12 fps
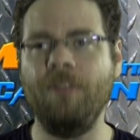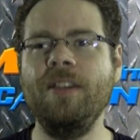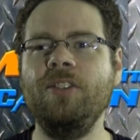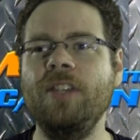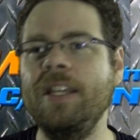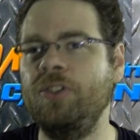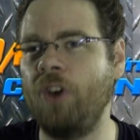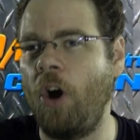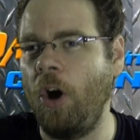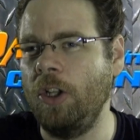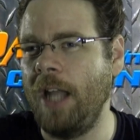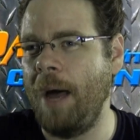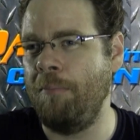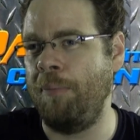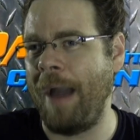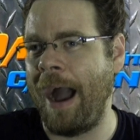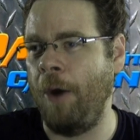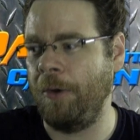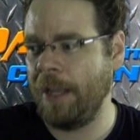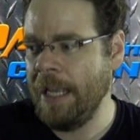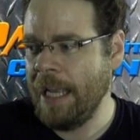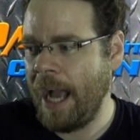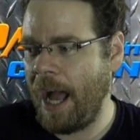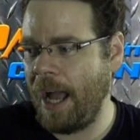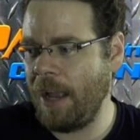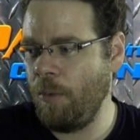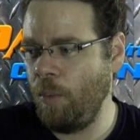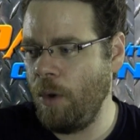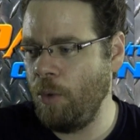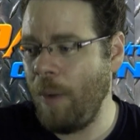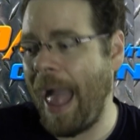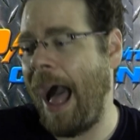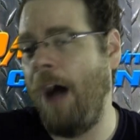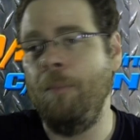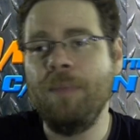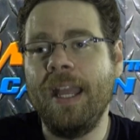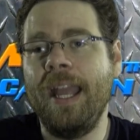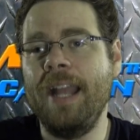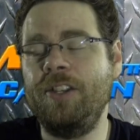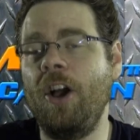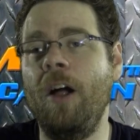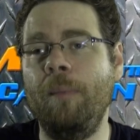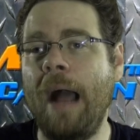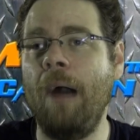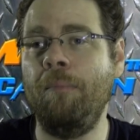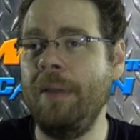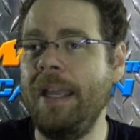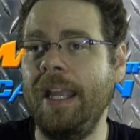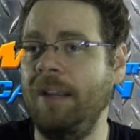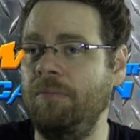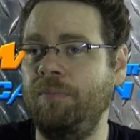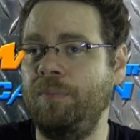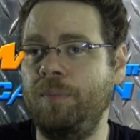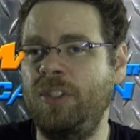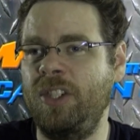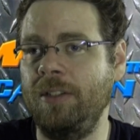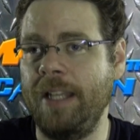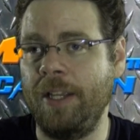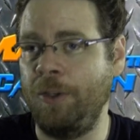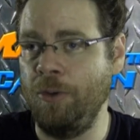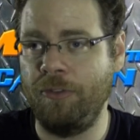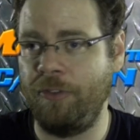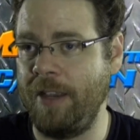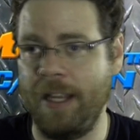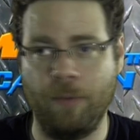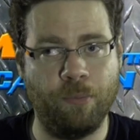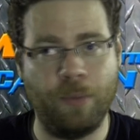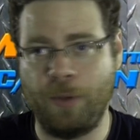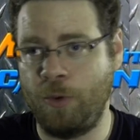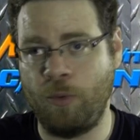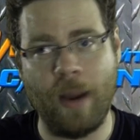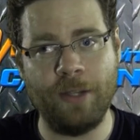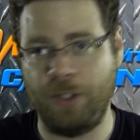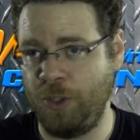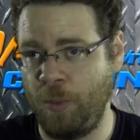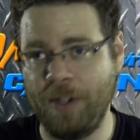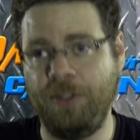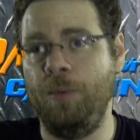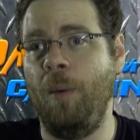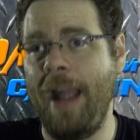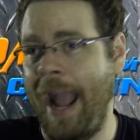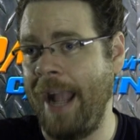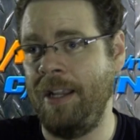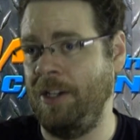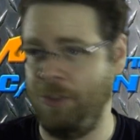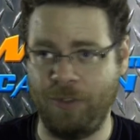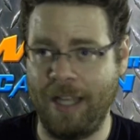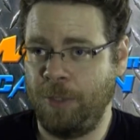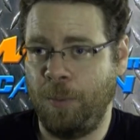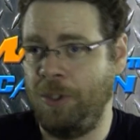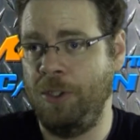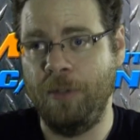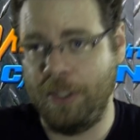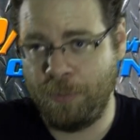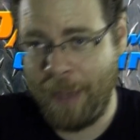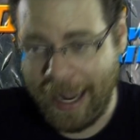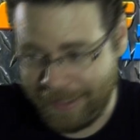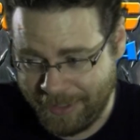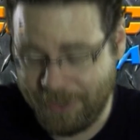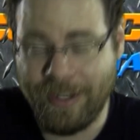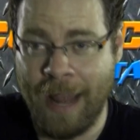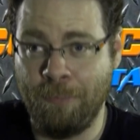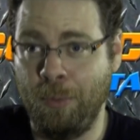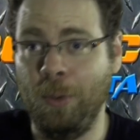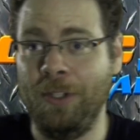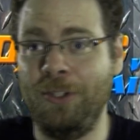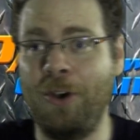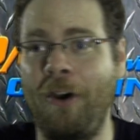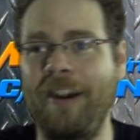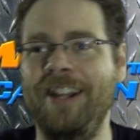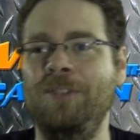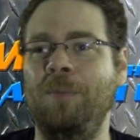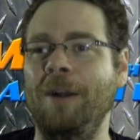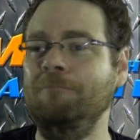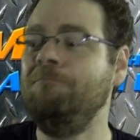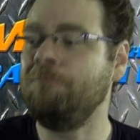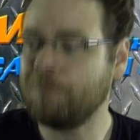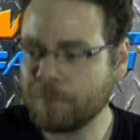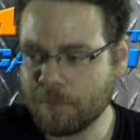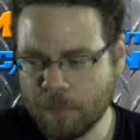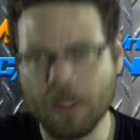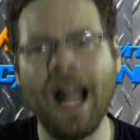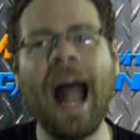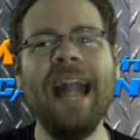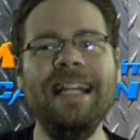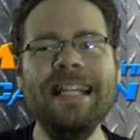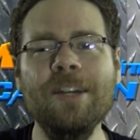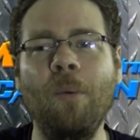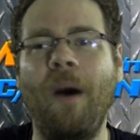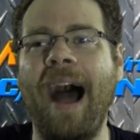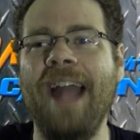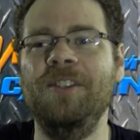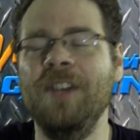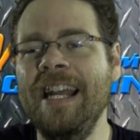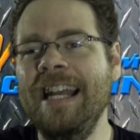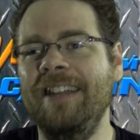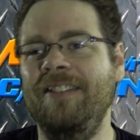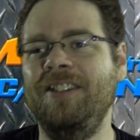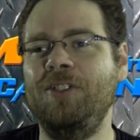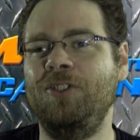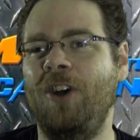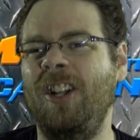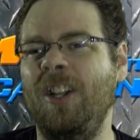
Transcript: This is all about, well, it's all about being silly and goofy in a crazy, twisted way, because that's what you'd expect, Deadpool and Carnage, but idea-wise, this is